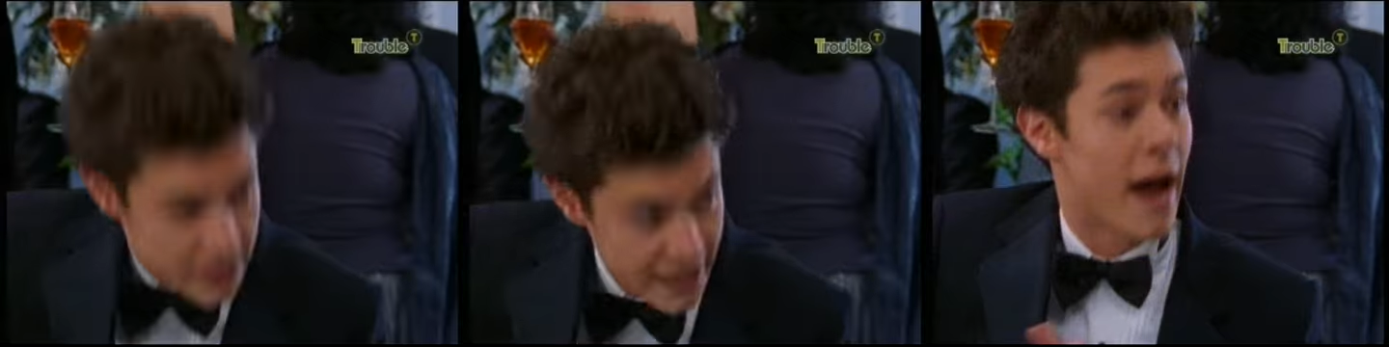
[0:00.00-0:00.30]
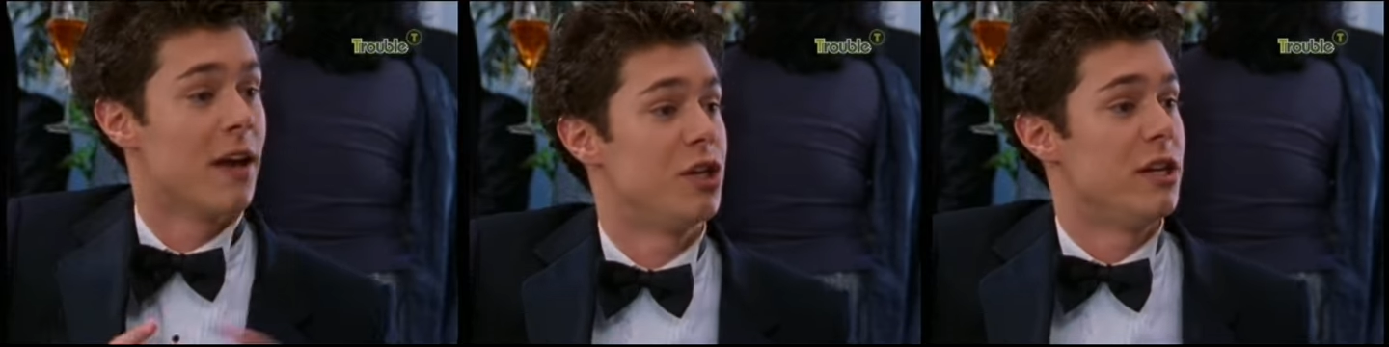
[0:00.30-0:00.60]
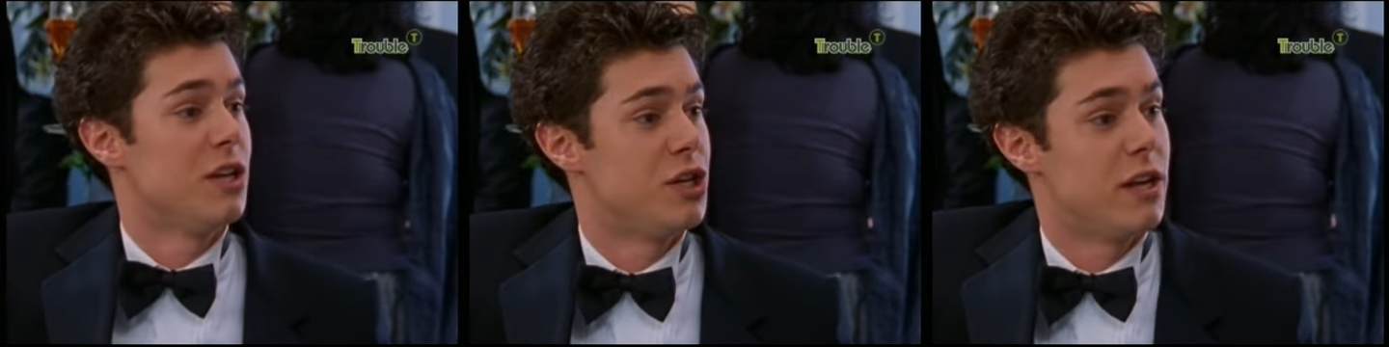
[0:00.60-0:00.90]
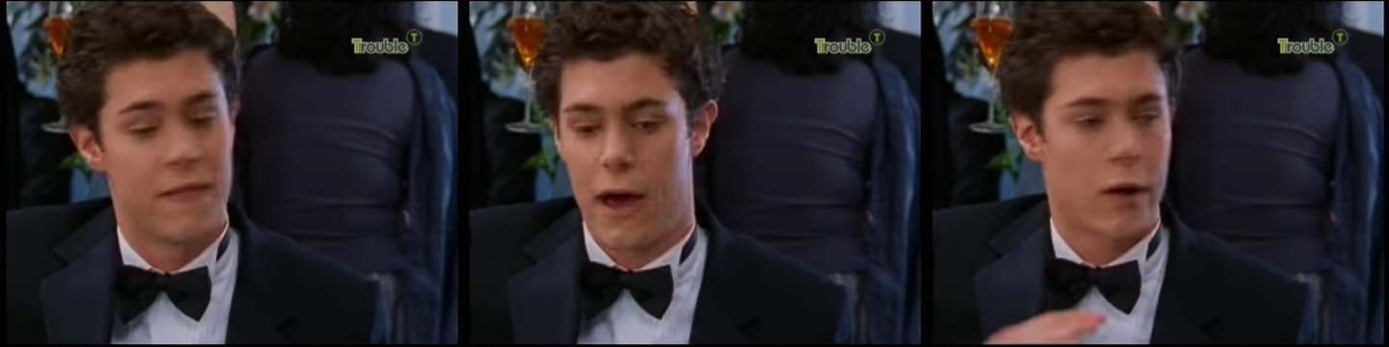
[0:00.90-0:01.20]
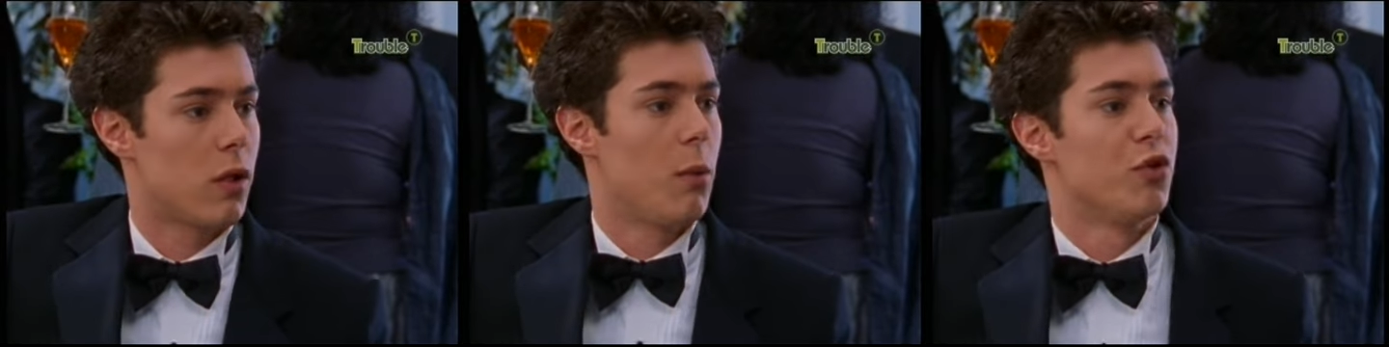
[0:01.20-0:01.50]
Yeah, she did. She did. The auto
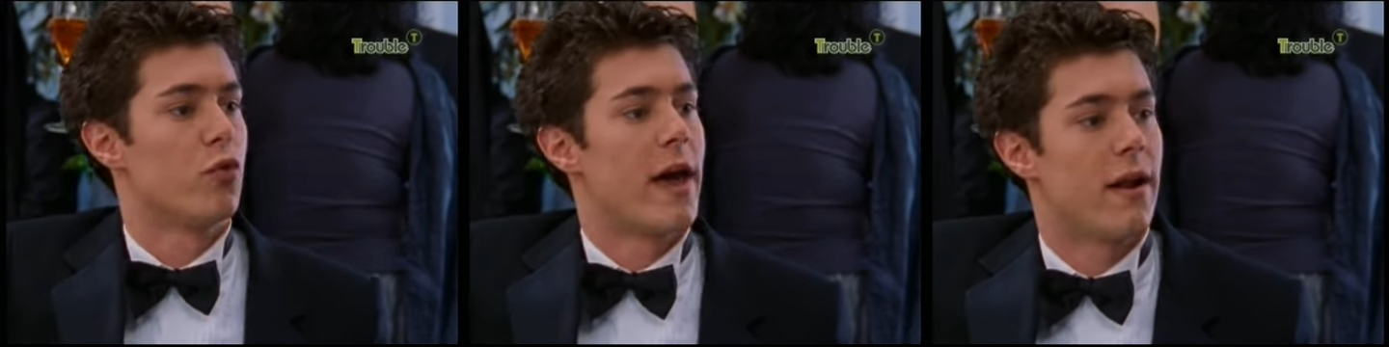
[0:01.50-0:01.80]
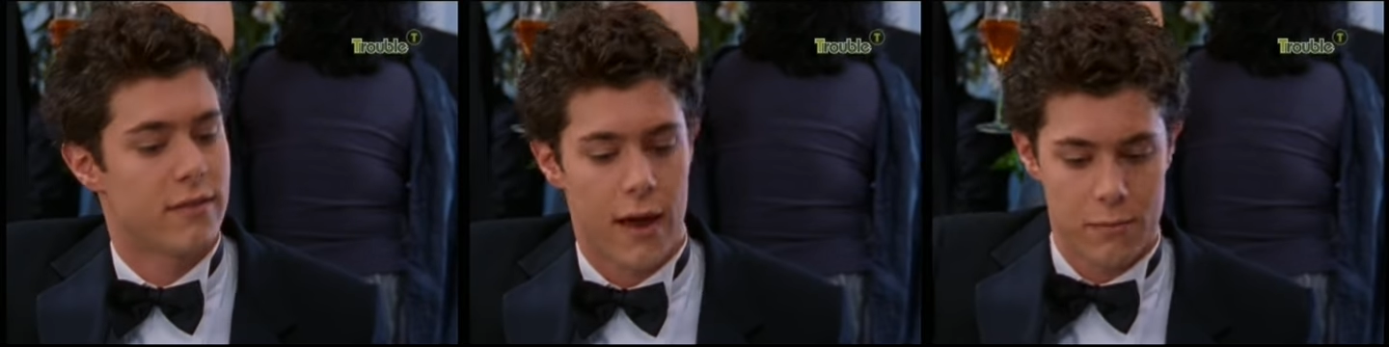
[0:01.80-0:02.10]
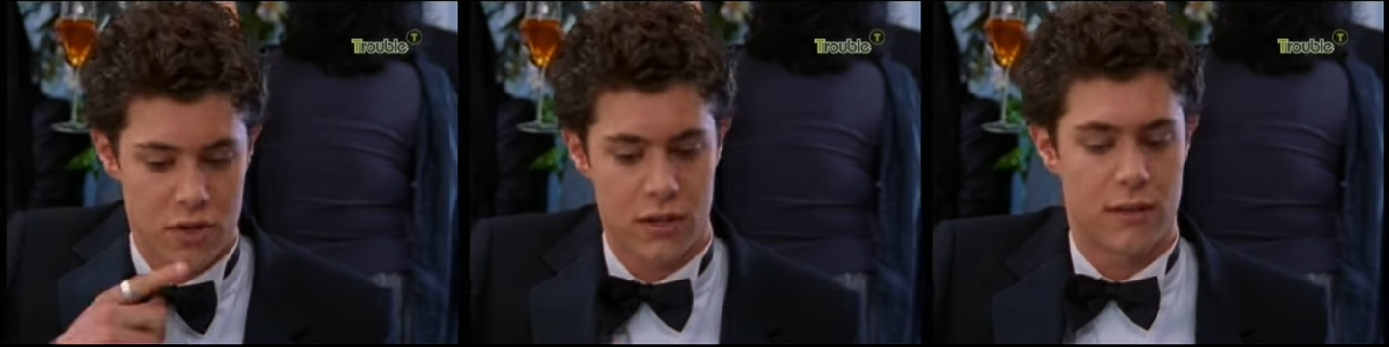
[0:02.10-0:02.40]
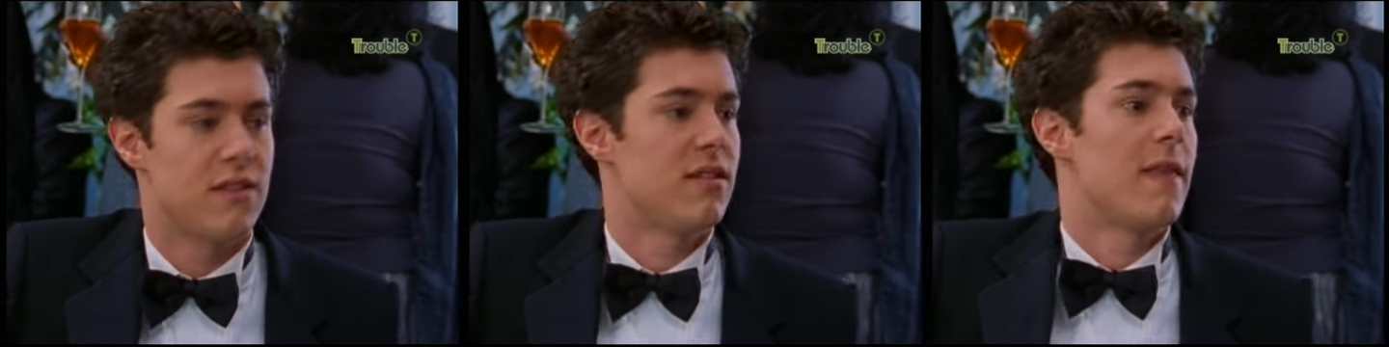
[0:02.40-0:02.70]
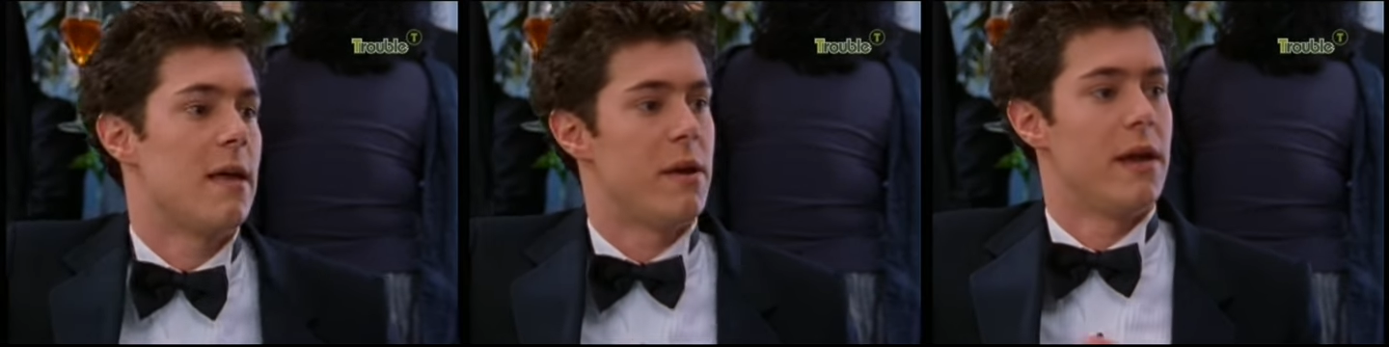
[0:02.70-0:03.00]
club was right on time, just like they said
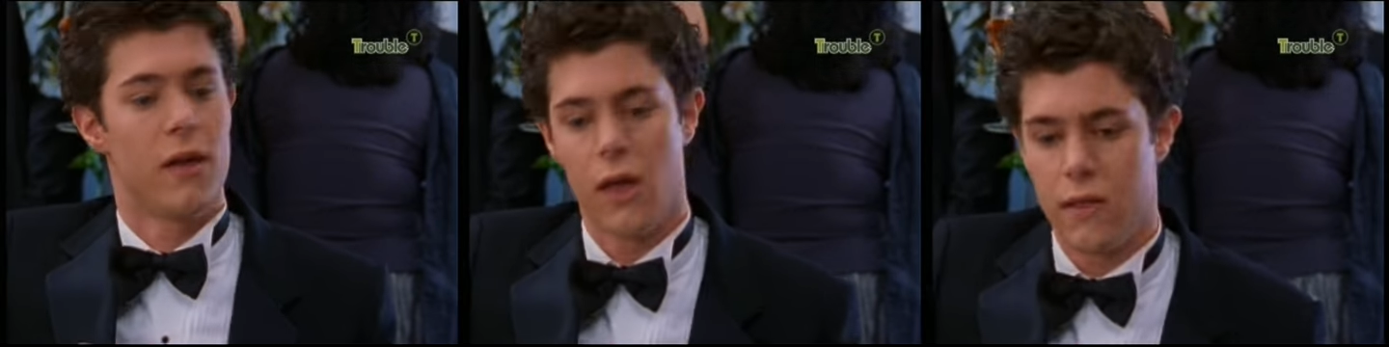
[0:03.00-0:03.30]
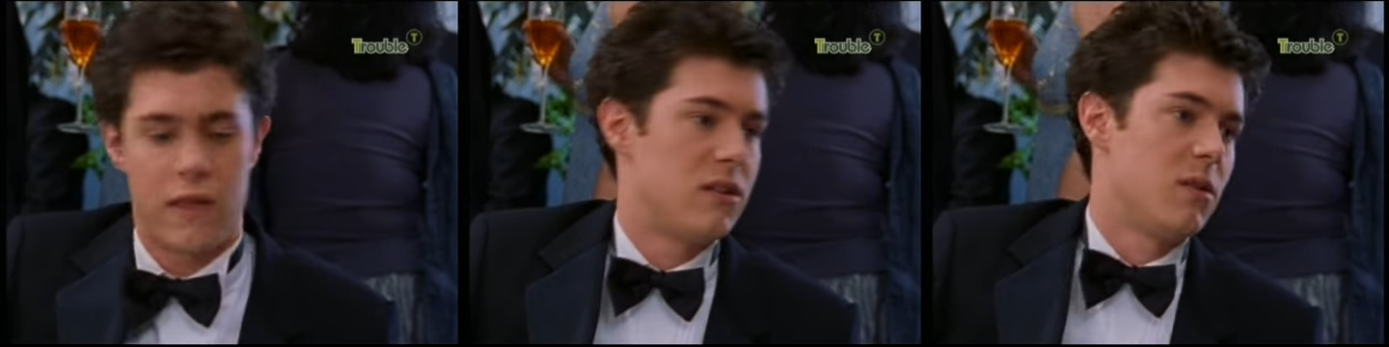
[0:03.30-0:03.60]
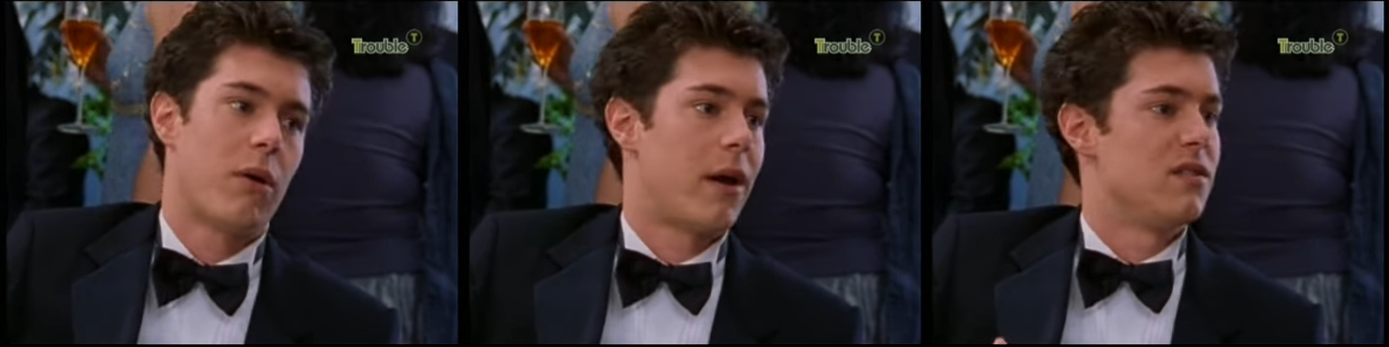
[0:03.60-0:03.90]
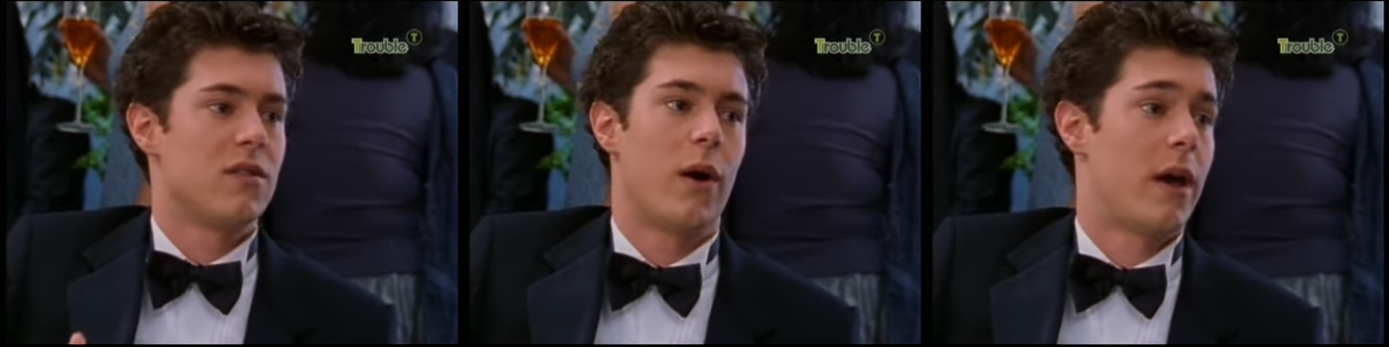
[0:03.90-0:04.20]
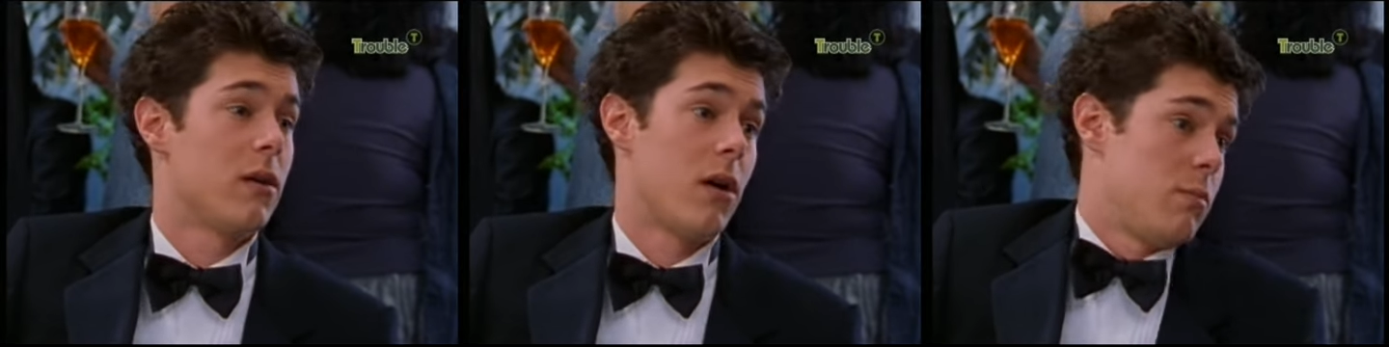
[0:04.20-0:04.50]
they'd be. They should probably just go ahead
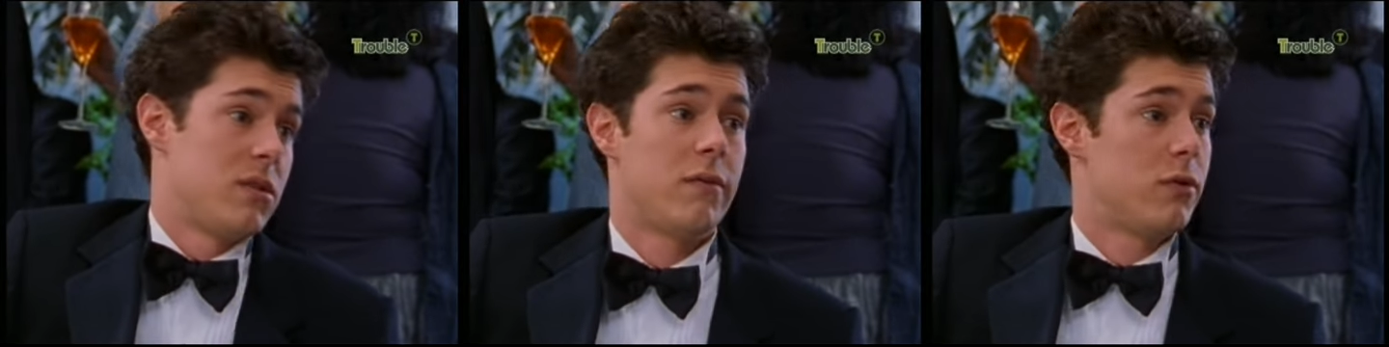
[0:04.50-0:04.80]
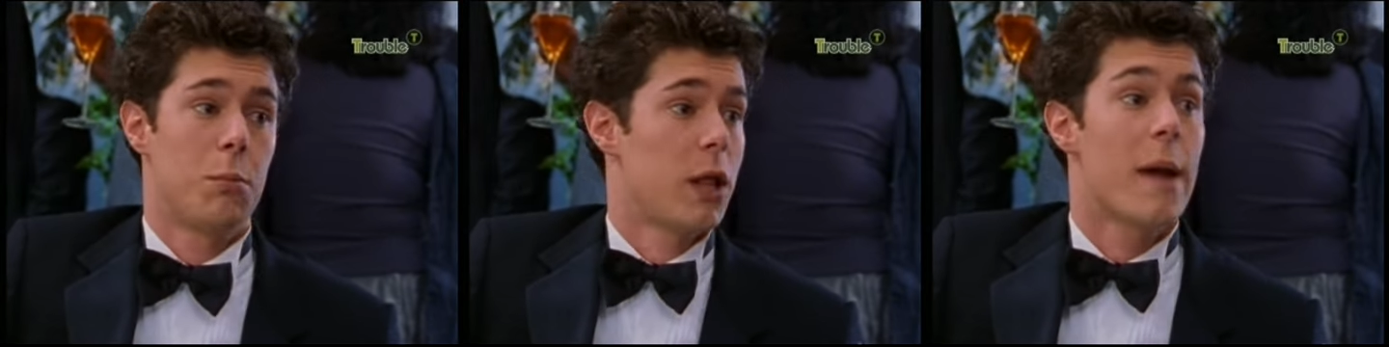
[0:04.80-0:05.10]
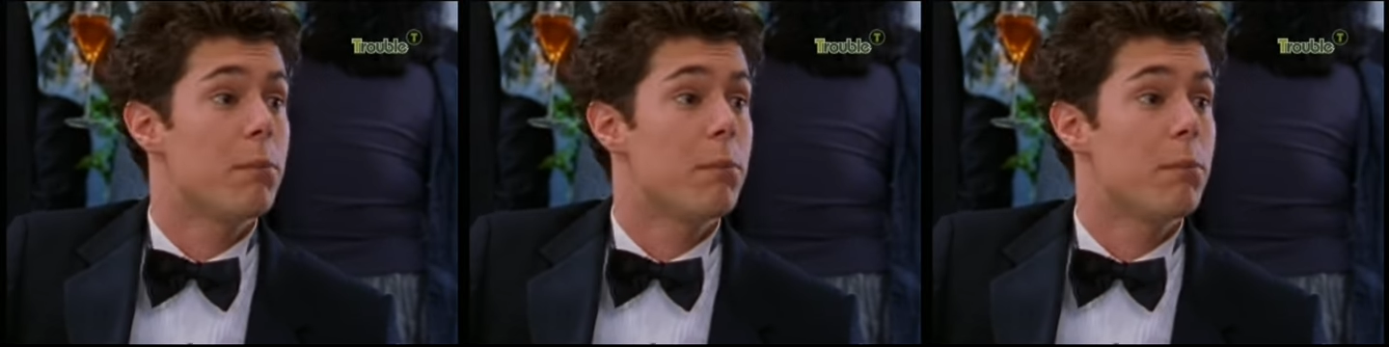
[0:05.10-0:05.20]
and call themselves triple A